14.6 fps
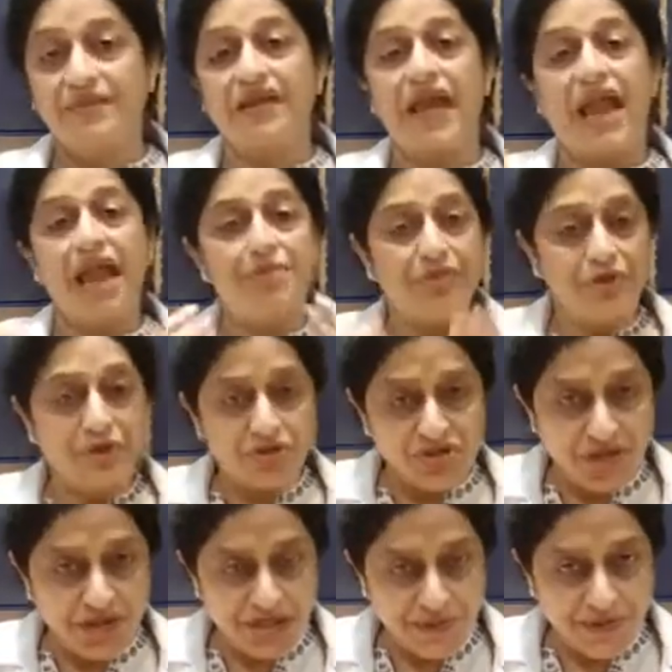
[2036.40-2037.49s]
Embryo
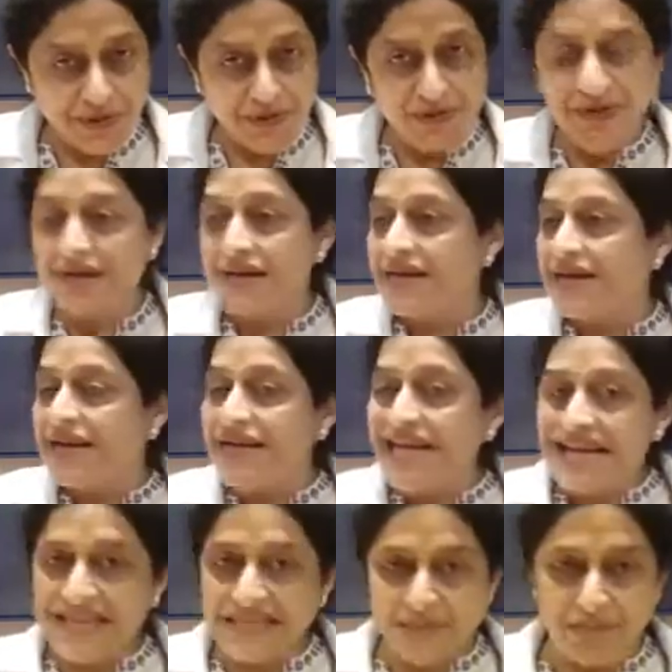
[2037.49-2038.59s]
transfer,
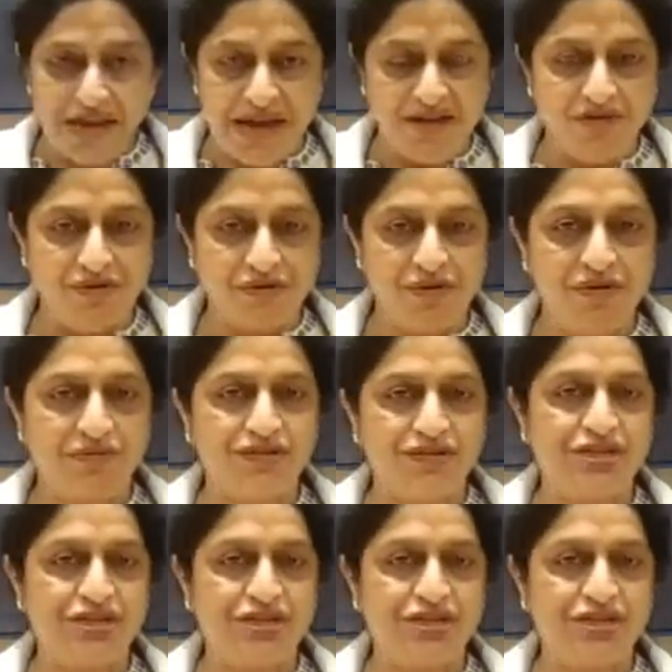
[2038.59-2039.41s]
least painful.